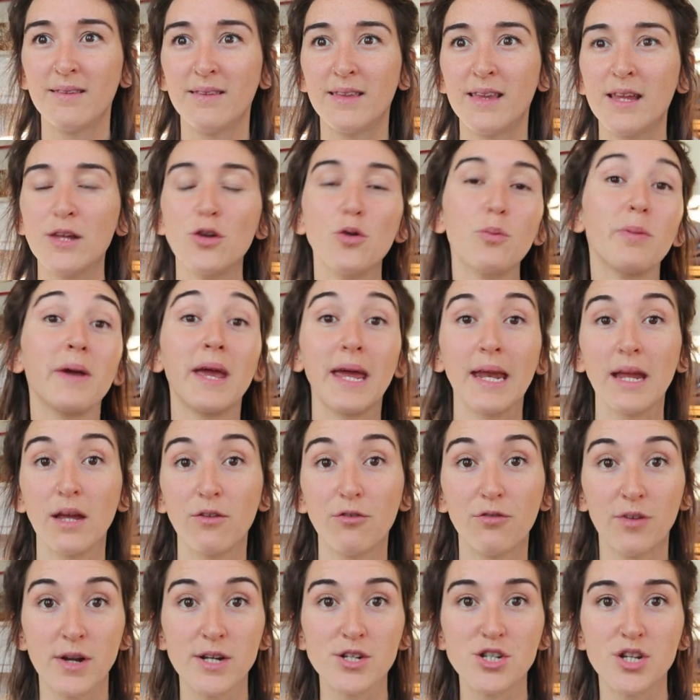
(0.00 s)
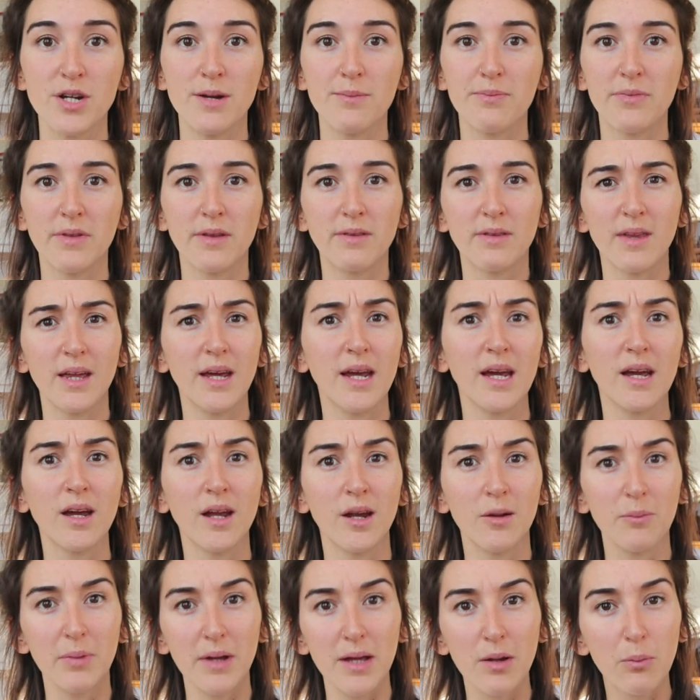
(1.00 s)
that you're beginning a friendship, that they're
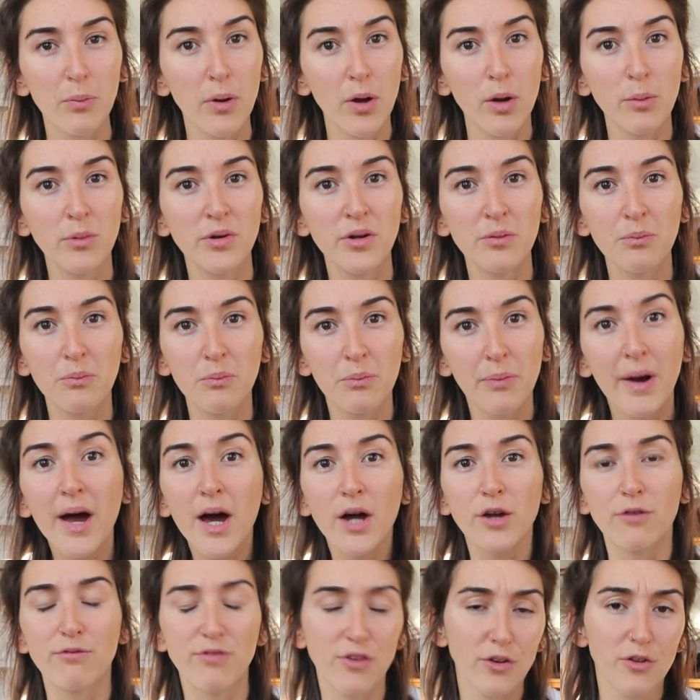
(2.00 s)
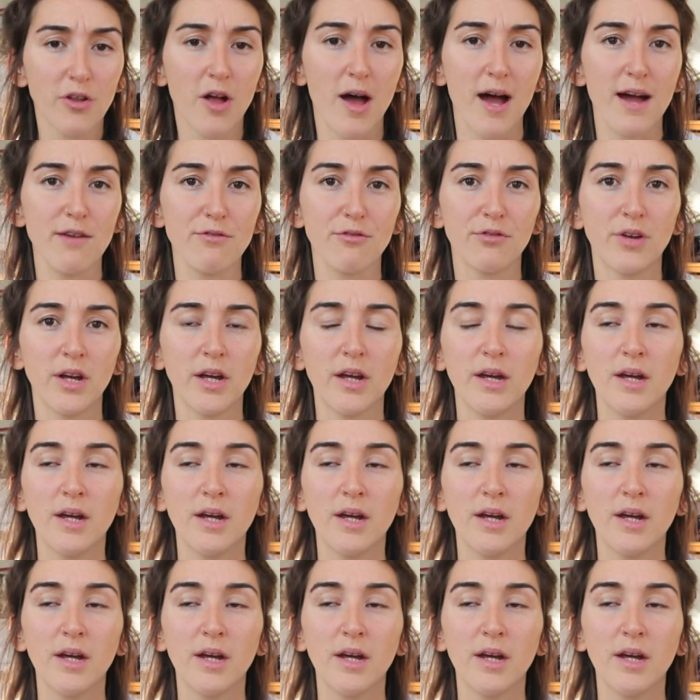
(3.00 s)
going to be a permanent part of your life.